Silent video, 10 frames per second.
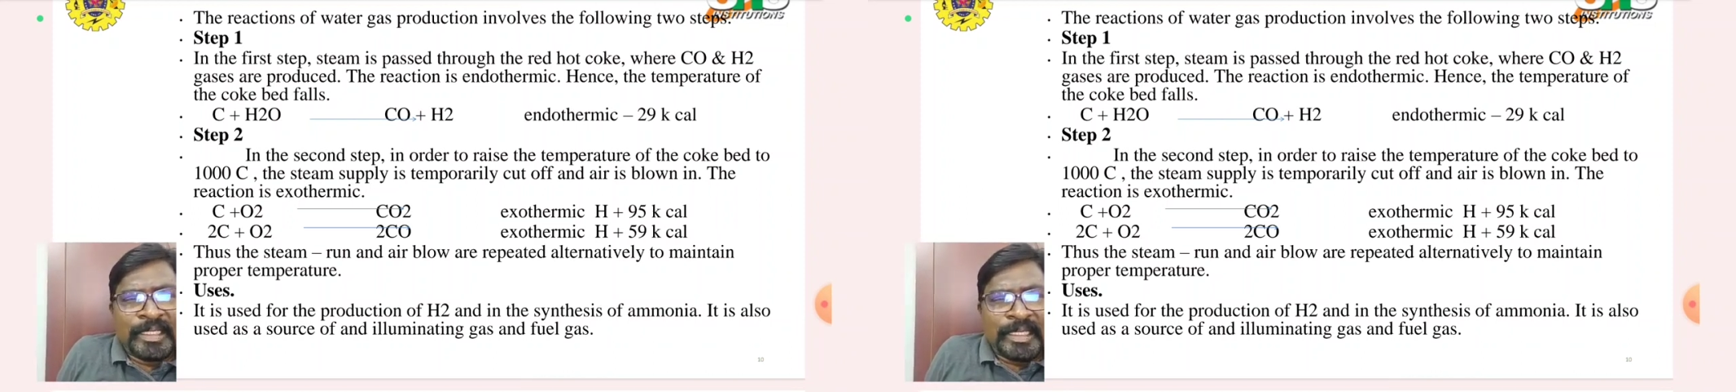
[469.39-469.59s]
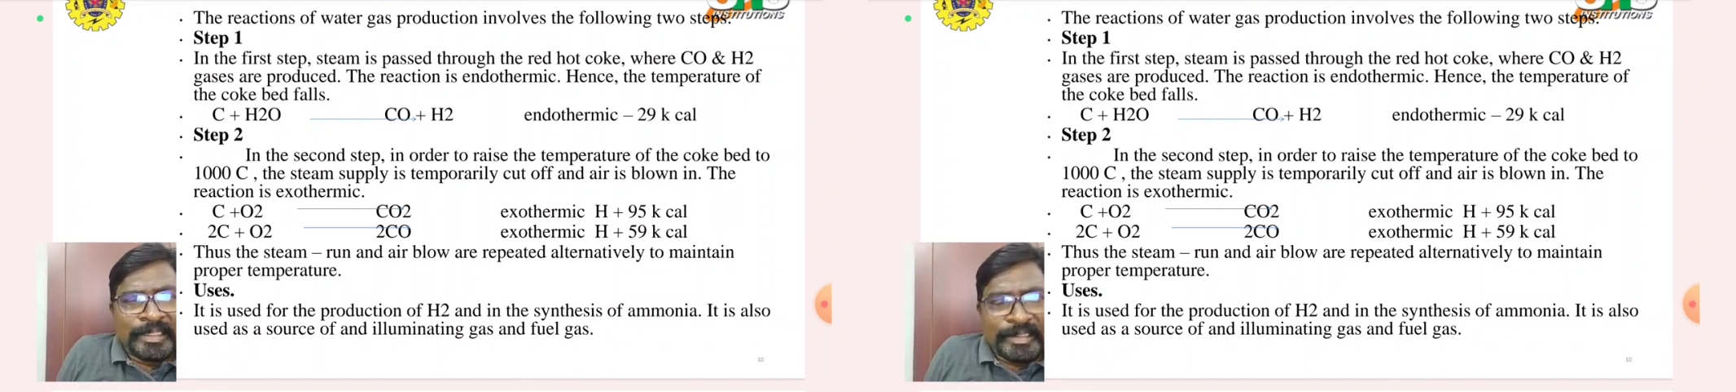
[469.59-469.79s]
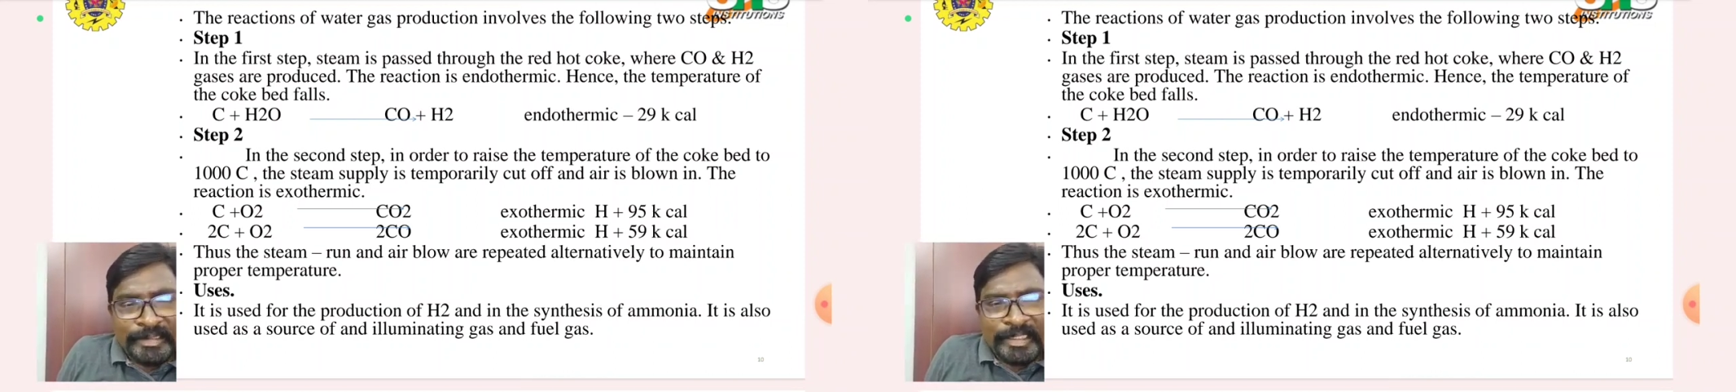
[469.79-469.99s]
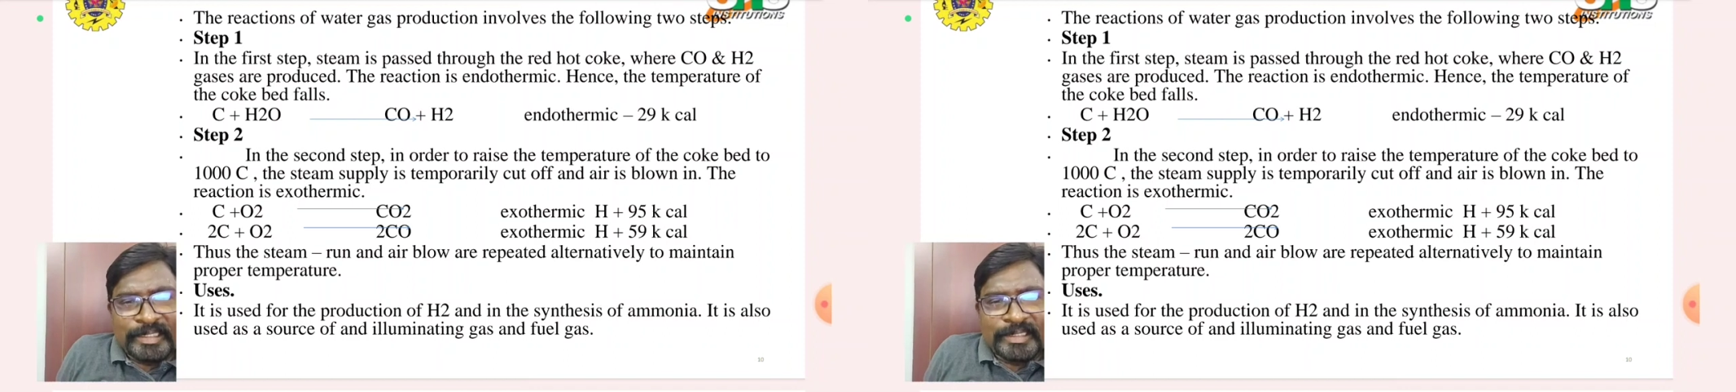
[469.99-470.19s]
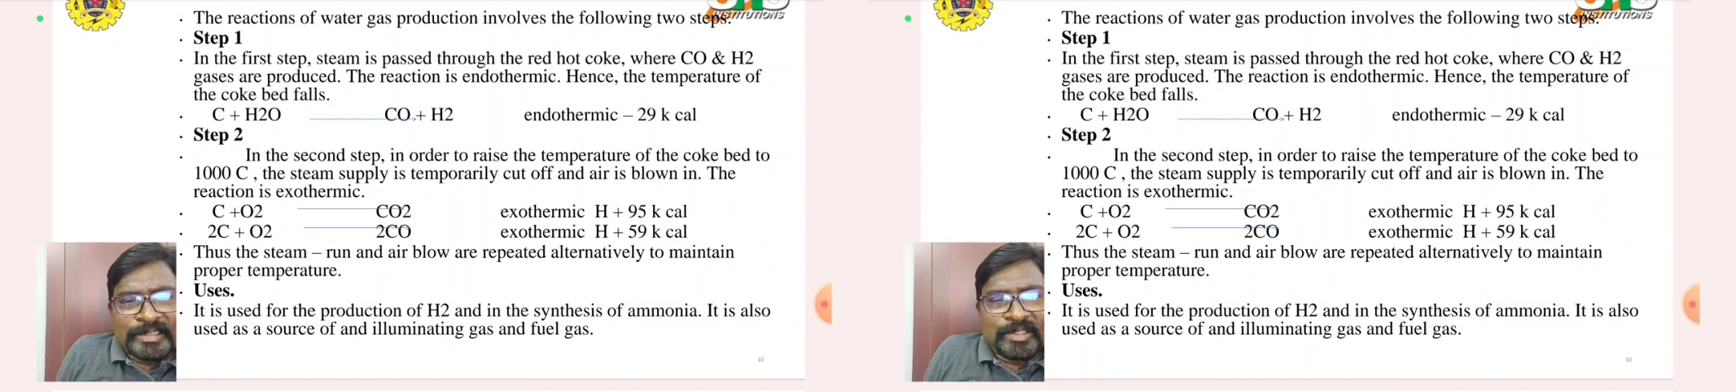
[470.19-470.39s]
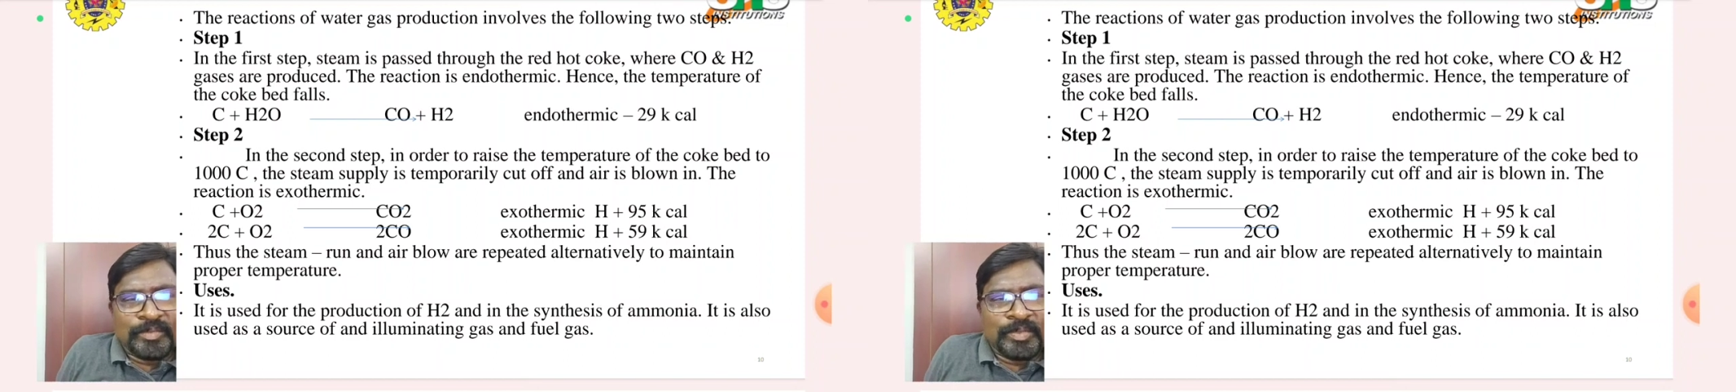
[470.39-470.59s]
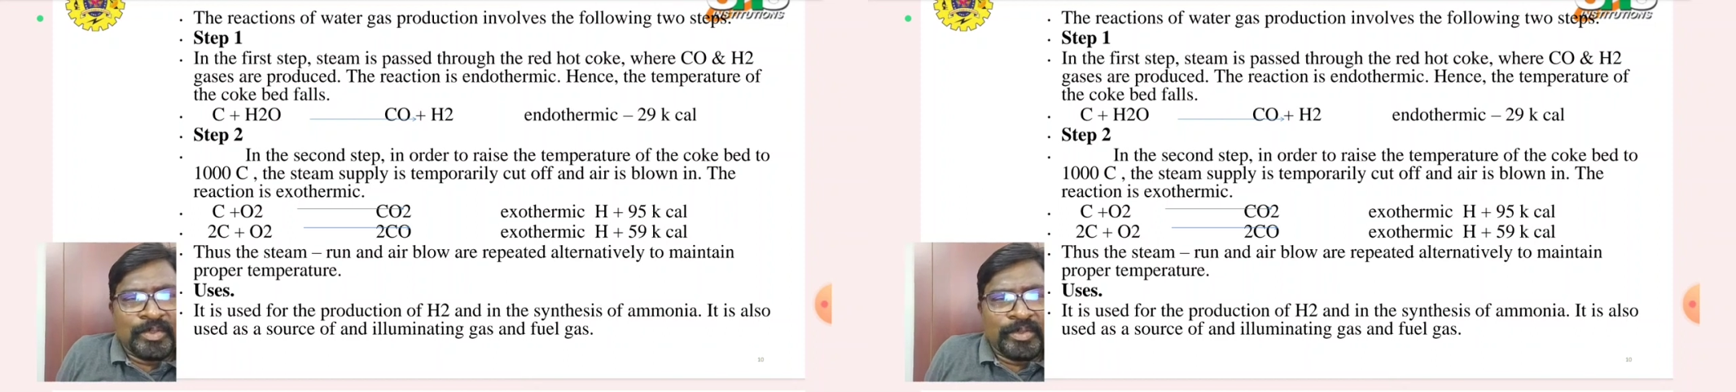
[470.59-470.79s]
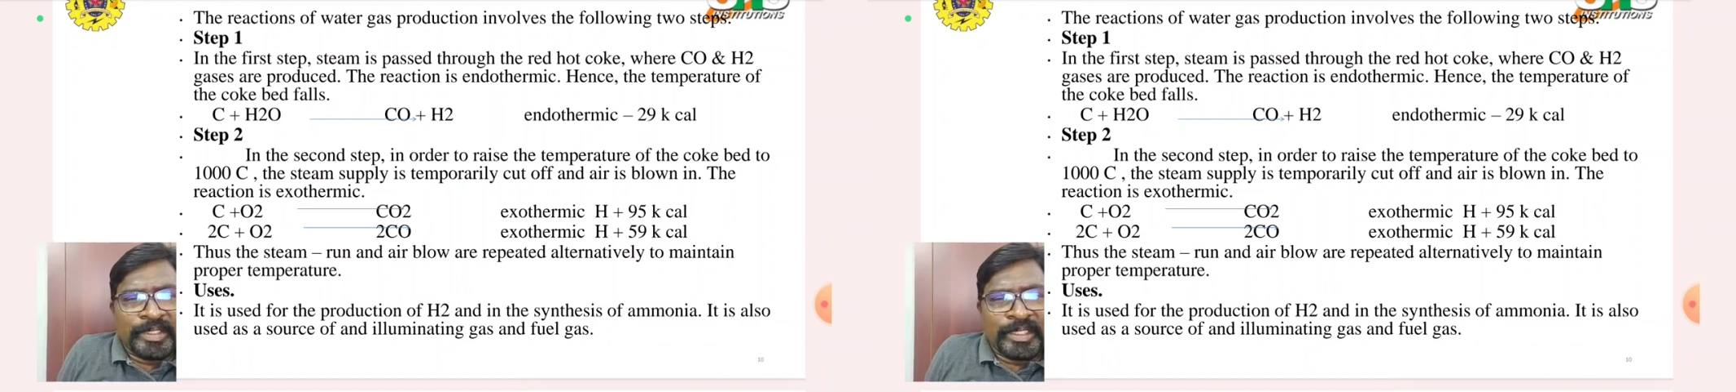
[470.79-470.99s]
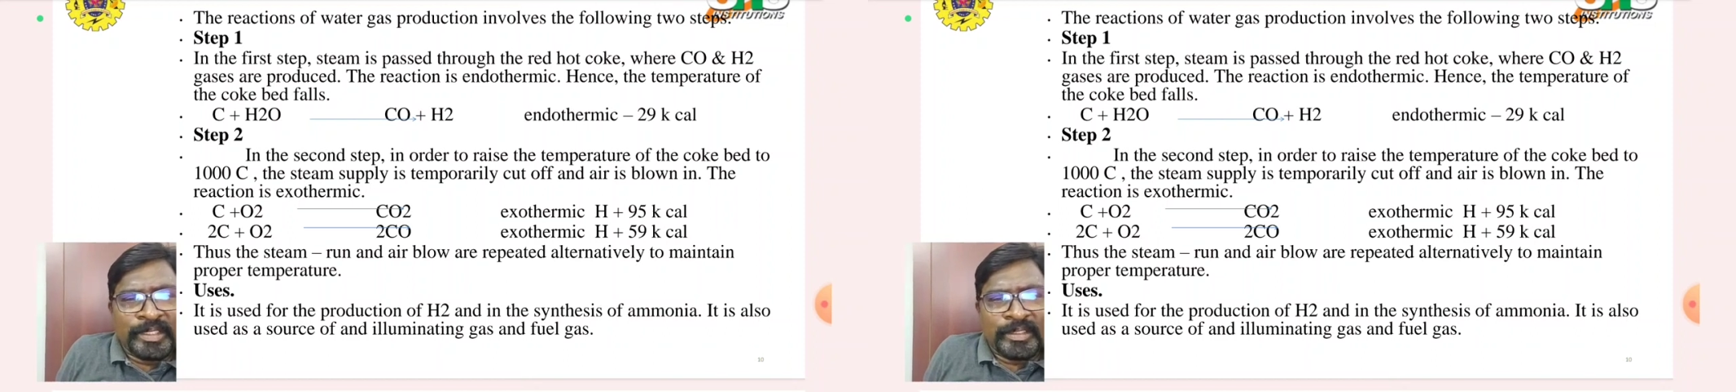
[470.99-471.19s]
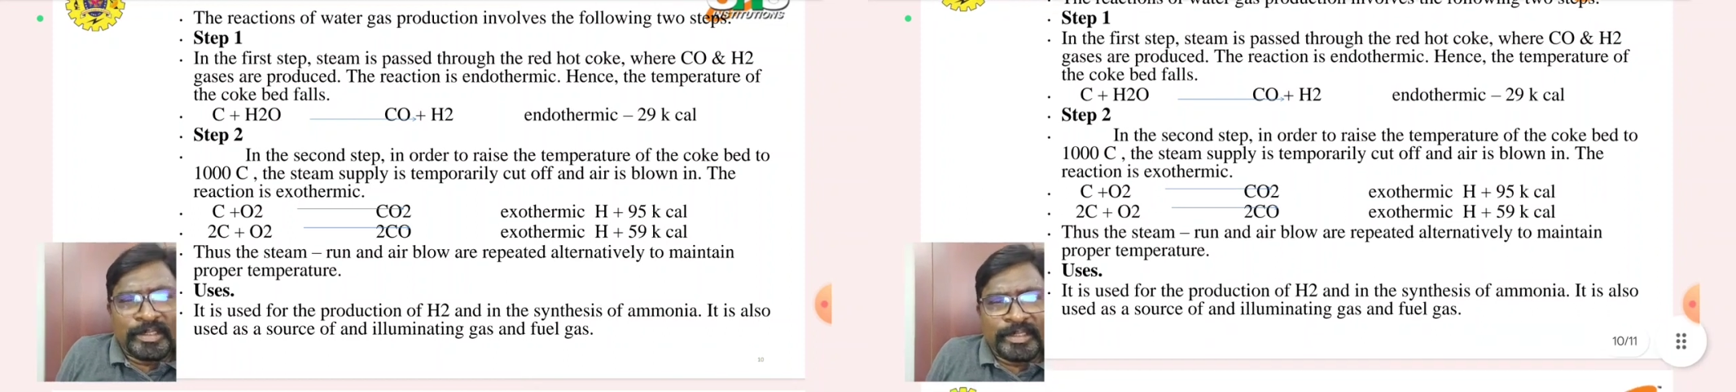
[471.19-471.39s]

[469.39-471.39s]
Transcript: and the air is now blown in.